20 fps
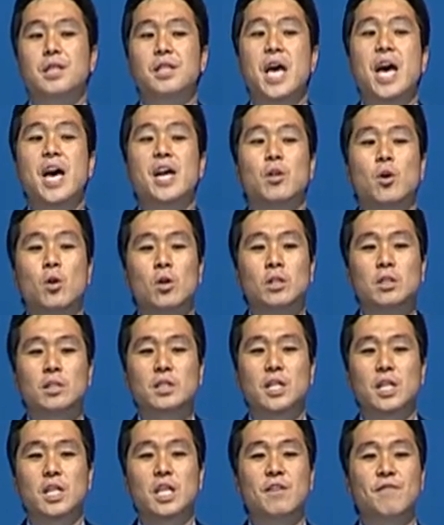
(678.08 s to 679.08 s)
They don't
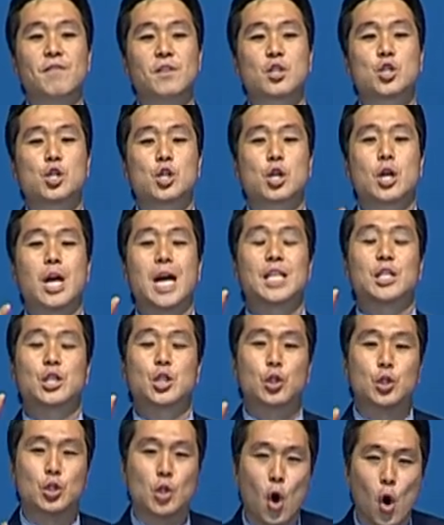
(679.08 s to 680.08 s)
even try
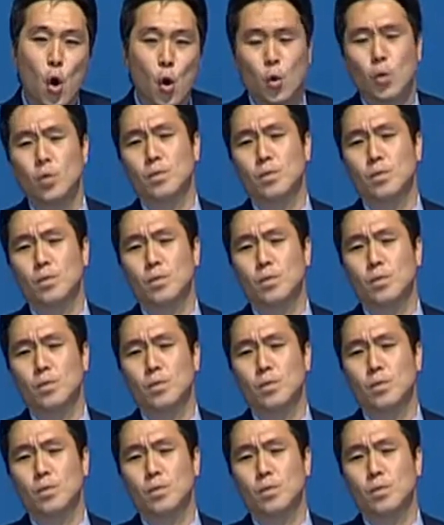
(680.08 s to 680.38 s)
to know.